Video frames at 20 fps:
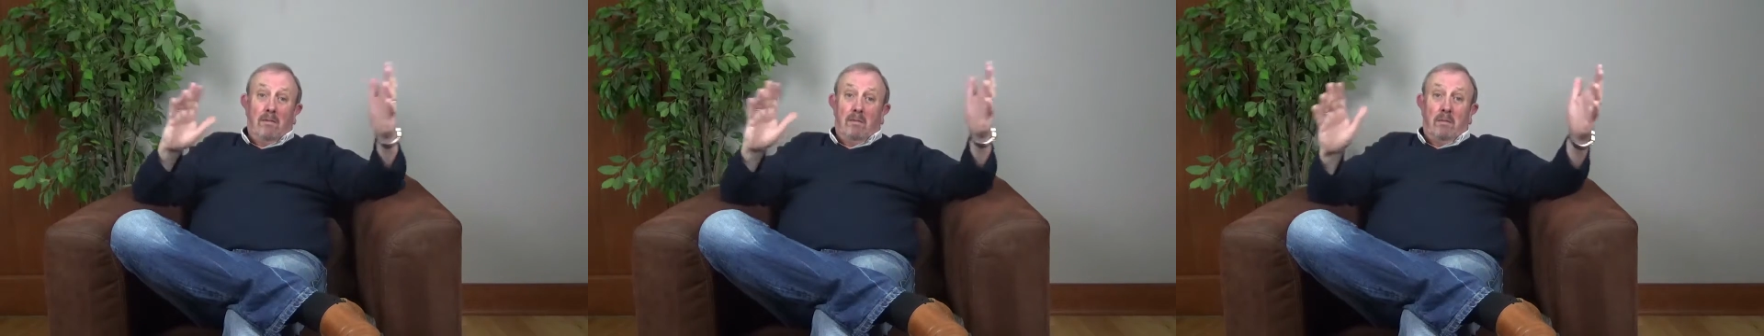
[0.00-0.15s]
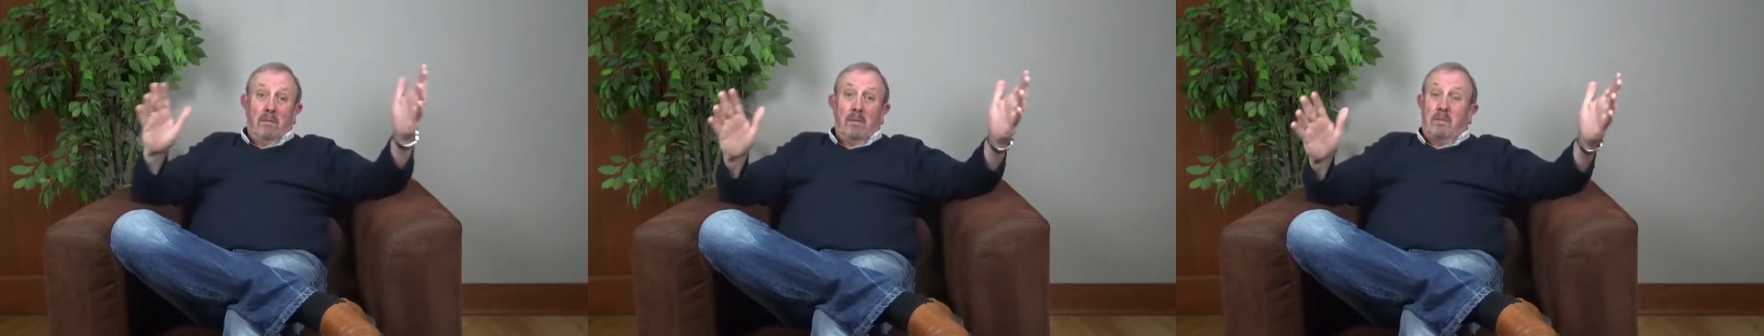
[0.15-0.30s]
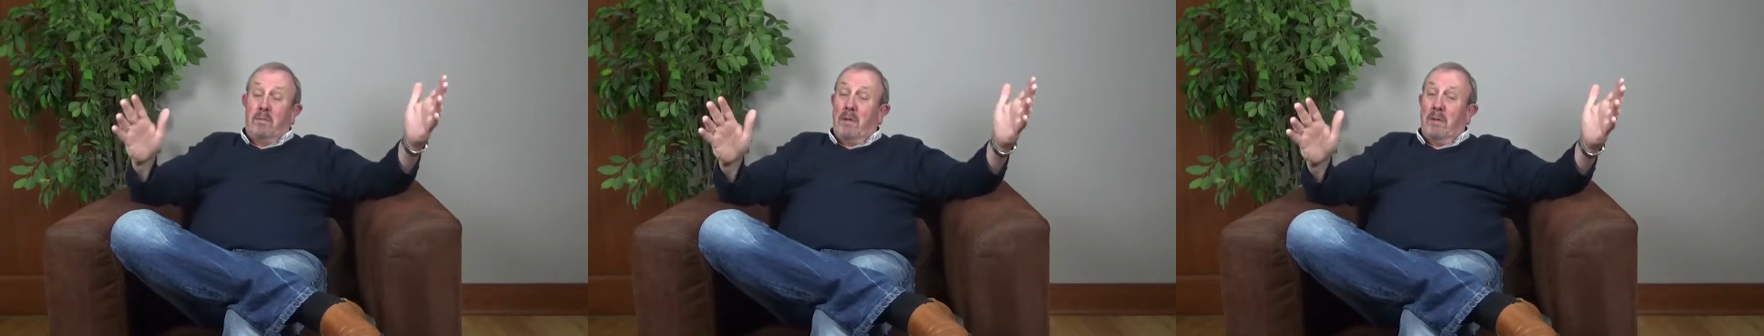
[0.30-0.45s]

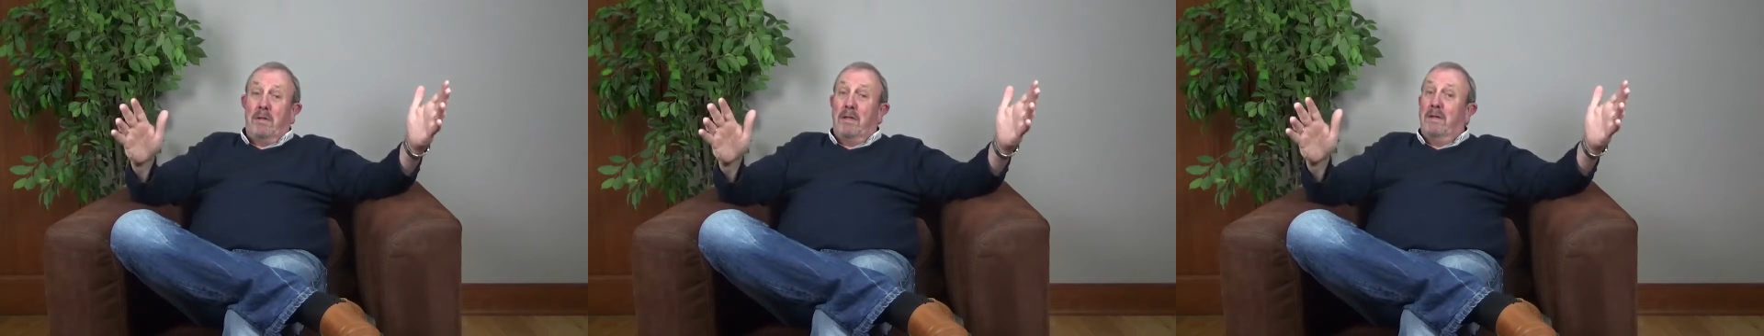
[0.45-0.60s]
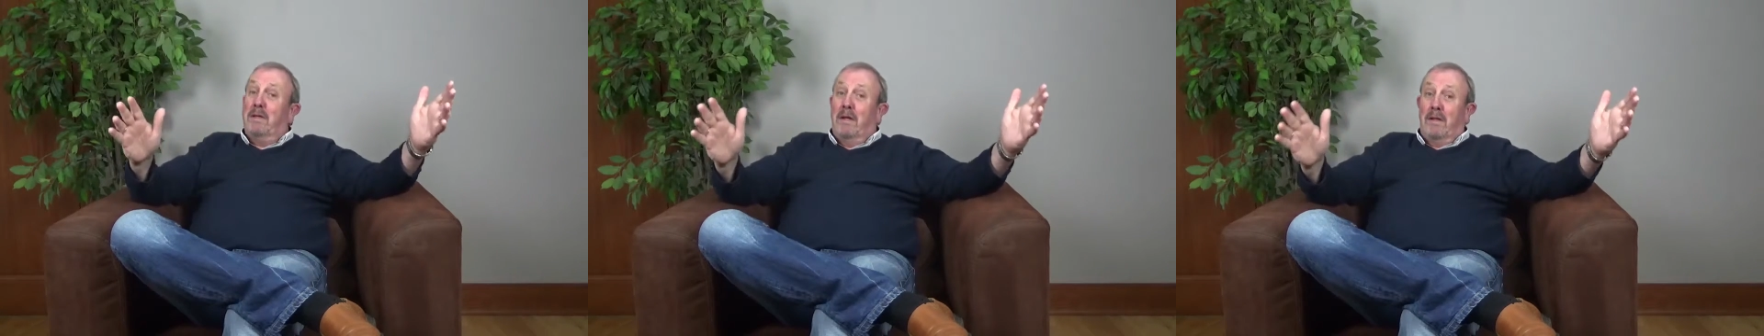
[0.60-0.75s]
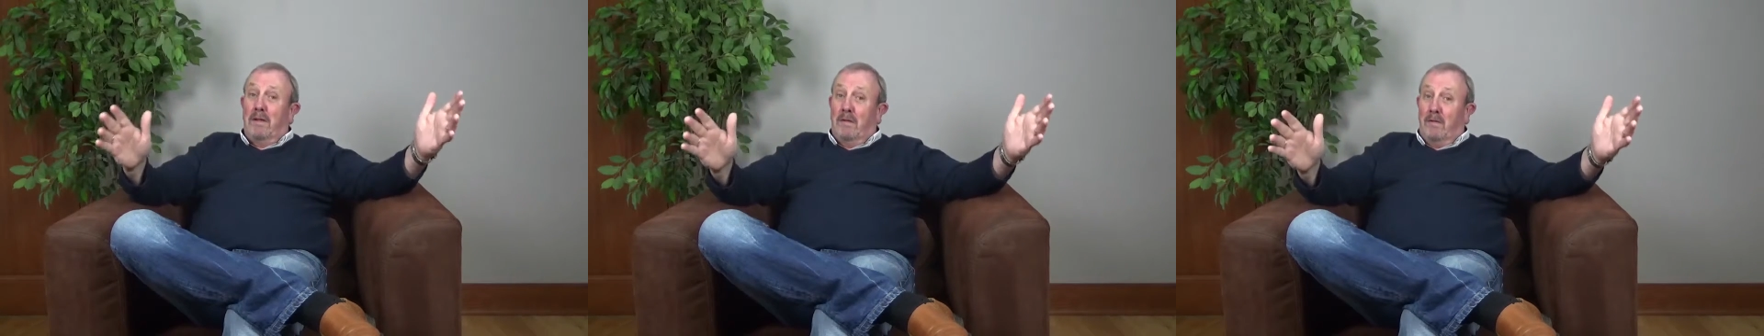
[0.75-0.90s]
with probably
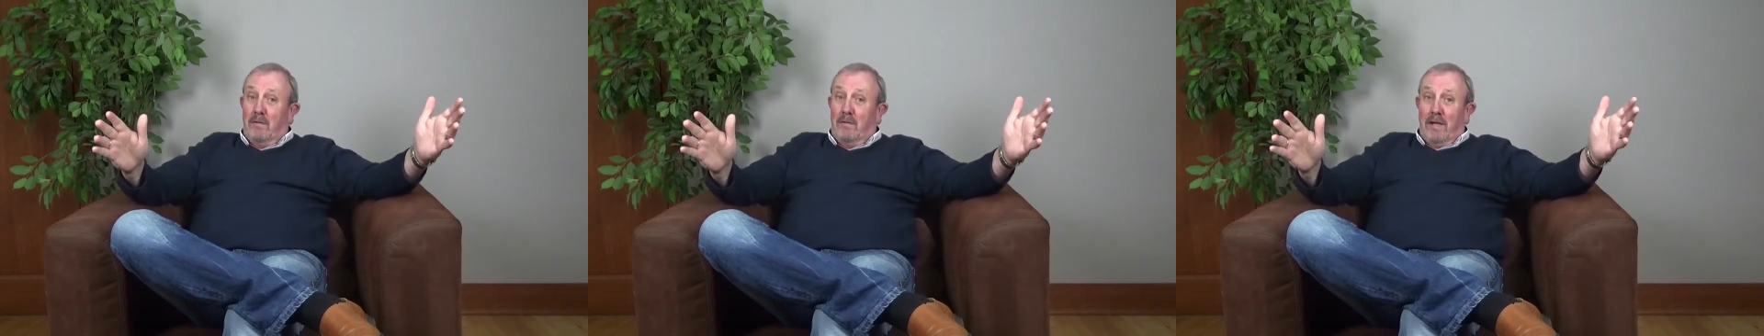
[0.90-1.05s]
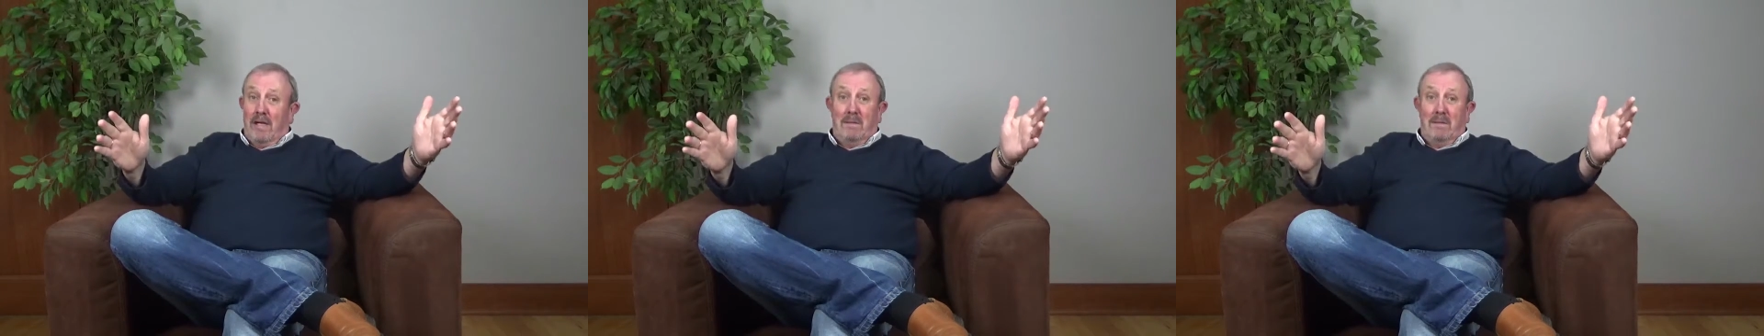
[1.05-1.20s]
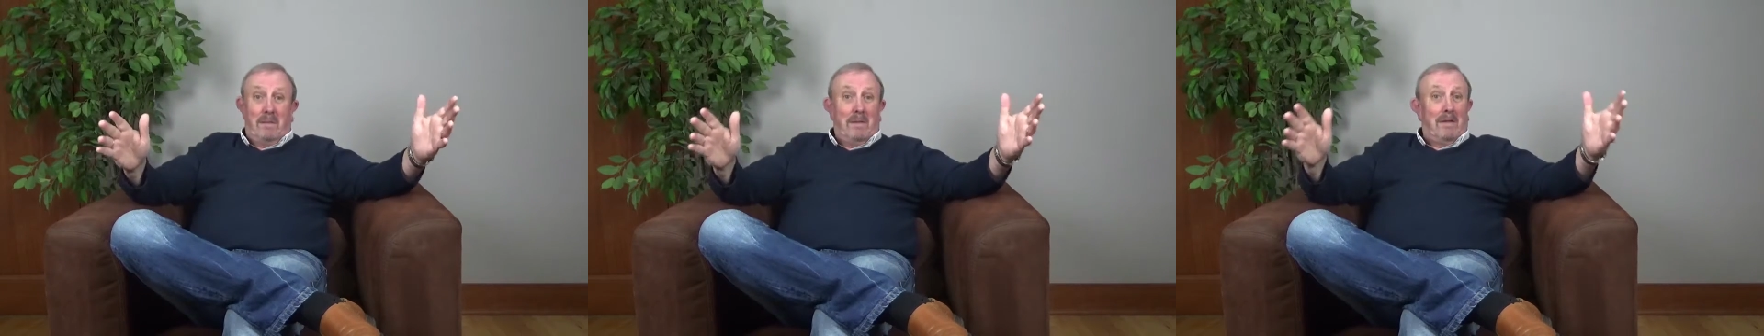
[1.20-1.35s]
another
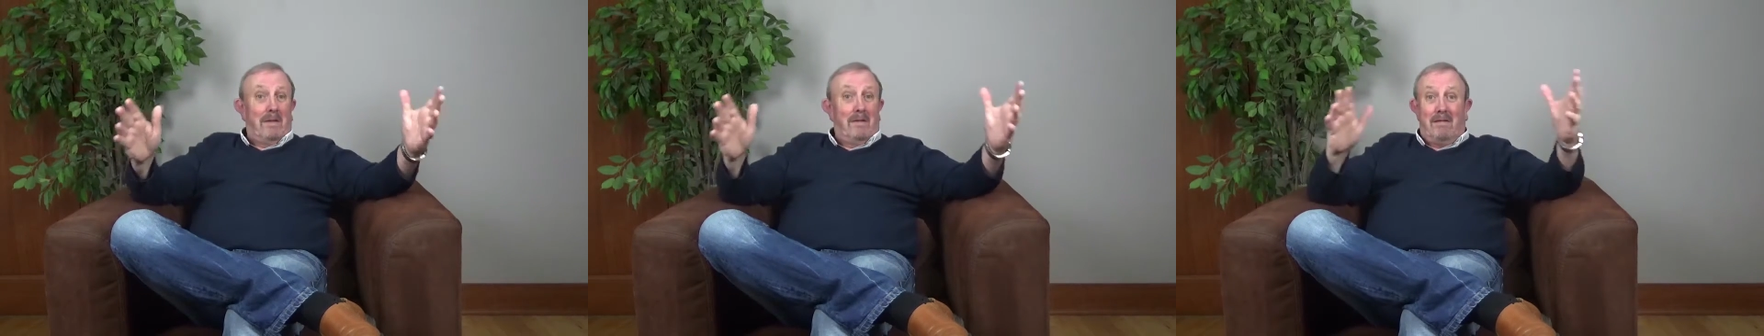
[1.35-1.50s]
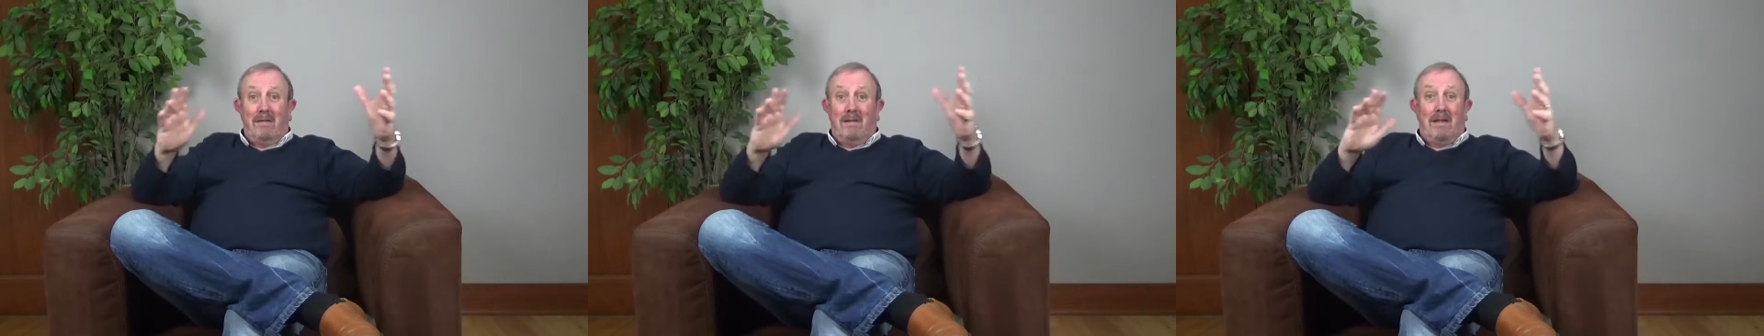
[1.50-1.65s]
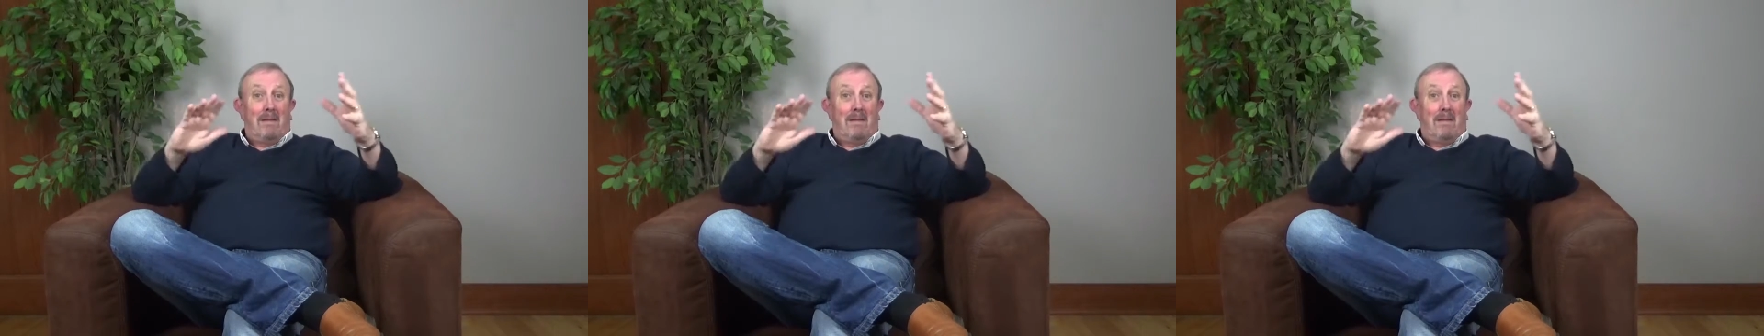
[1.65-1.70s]
5, because